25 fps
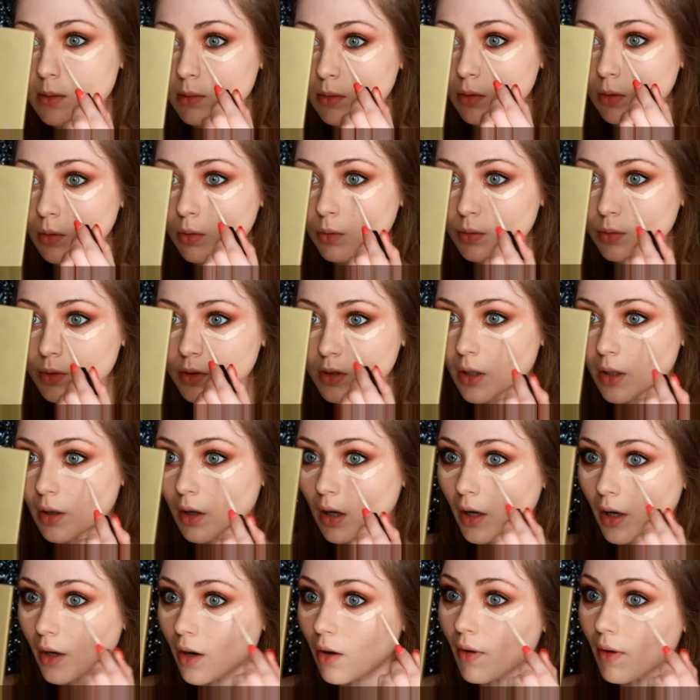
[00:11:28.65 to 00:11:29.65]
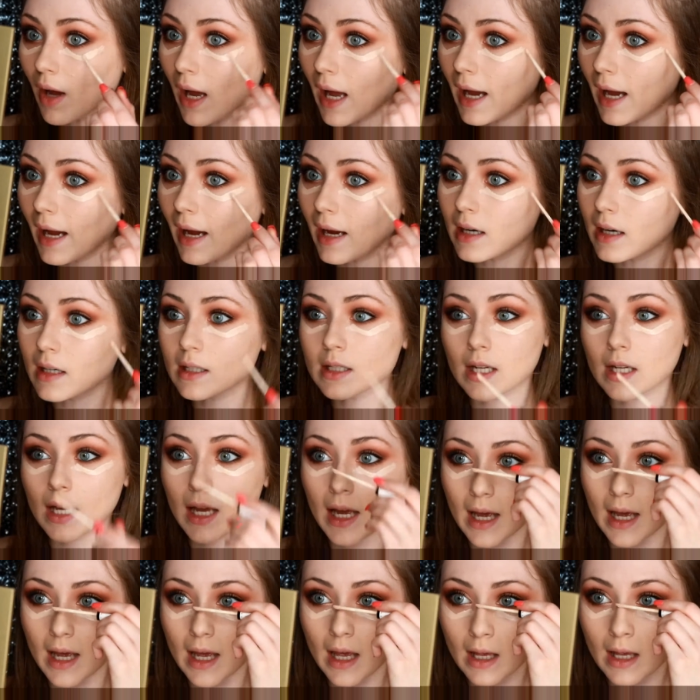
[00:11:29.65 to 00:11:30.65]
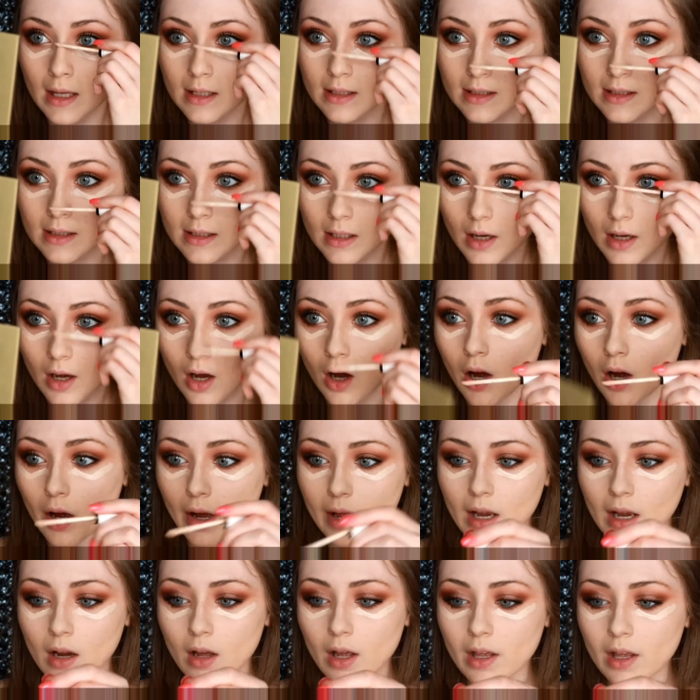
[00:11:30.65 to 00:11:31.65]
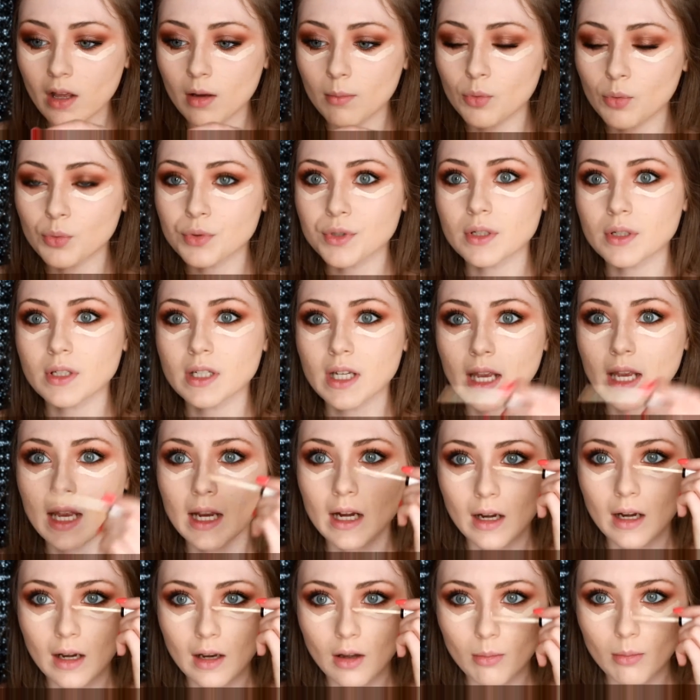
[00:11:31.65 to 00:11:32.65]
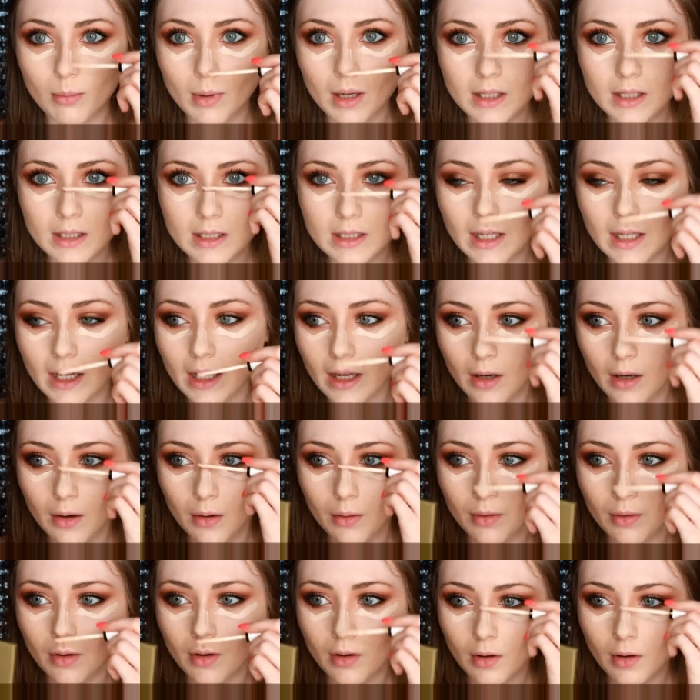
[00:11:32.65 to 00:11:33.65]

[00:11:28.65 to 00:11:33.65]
will also kind of act as a highlight. I'm also taking a little bit down